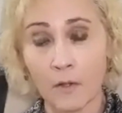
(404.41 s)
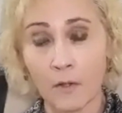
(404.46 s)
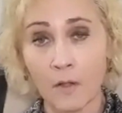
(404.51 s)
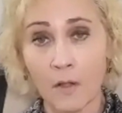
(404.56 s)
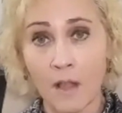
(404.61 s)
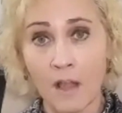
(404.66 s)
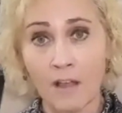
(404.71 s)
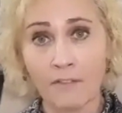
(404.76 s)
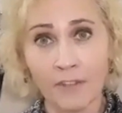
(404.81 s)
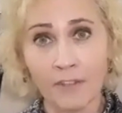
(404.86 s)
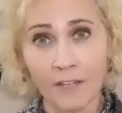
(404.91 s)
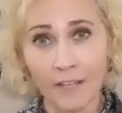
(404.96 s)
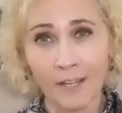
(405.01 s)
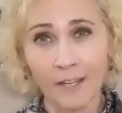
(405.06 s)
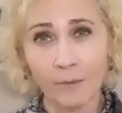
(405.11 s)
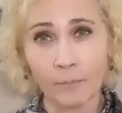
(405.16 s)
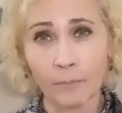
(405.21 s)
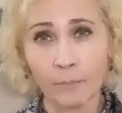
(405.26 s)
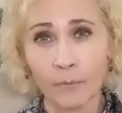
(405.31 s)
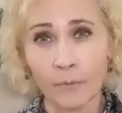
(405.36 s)
I feel like I
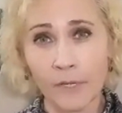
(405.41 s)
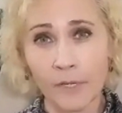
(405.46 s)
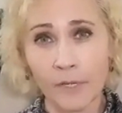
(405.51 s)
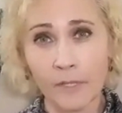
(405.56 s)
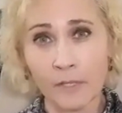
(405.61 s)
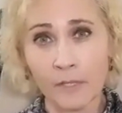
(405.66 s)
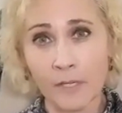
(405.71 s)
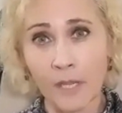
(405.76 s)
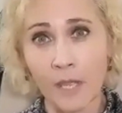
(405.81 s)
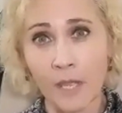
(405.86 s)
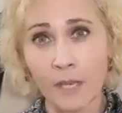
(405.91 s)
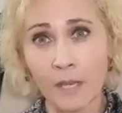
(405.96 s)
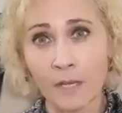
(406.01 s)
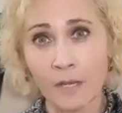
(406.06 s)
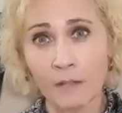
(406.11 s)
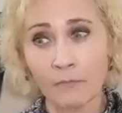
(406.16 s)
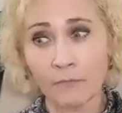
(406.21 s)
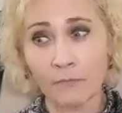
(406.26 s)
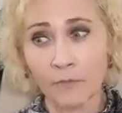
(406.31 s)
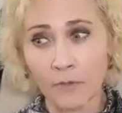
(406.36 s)
can breathe again
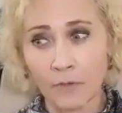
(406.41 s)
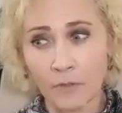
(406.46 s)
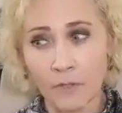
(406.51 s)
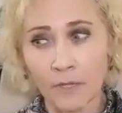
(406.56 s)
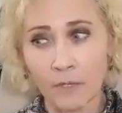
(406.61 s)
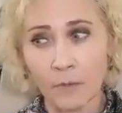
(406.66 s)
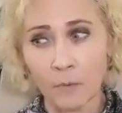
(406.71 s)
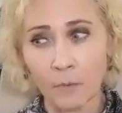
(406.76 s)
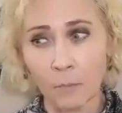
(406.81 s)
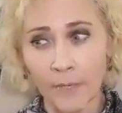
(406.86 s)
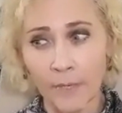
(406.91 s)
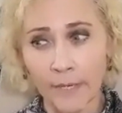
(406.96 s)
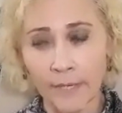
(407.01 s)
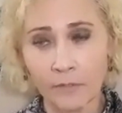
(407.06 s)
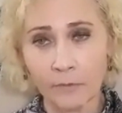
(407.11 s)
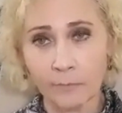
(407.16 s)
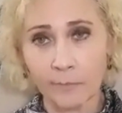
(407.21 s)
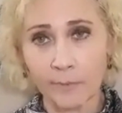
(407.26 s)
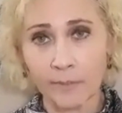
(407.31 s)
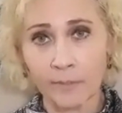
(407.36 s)
I feel like a weight
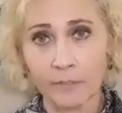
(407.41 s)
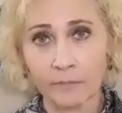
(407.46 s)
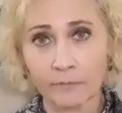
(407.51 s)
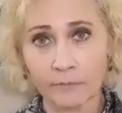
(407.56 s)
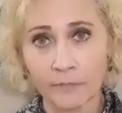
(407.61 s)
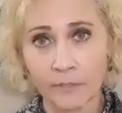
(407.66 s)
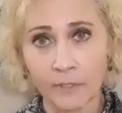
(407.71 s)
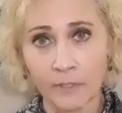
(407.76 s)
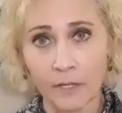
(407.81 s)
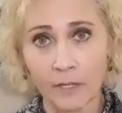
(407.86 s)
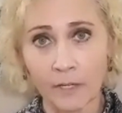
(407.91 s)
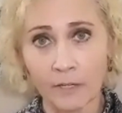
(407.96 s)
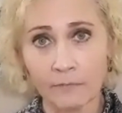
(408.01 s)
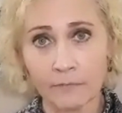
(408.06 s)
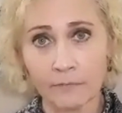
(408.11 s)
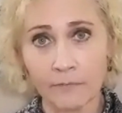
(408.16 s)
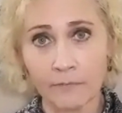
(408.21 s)
has been lifted off.